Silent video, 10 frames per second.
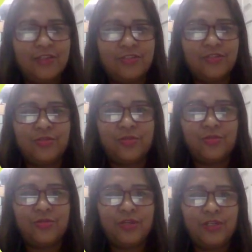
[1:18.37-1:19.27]

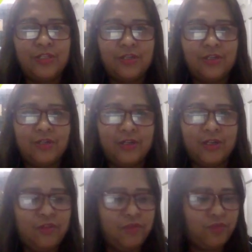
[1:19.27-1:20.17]
So it
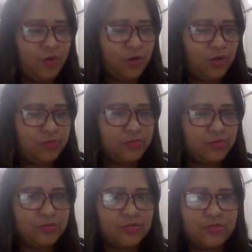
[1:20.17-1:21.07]

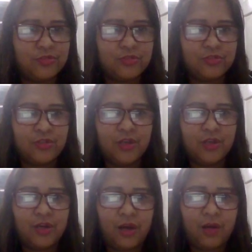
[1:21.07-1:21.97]
involves
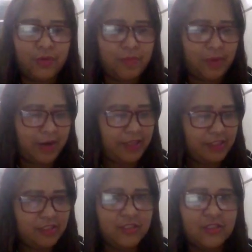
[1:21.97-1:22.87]
our
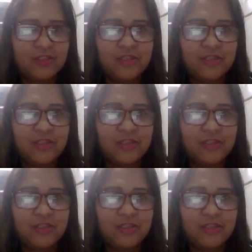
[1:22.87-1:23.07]
mind.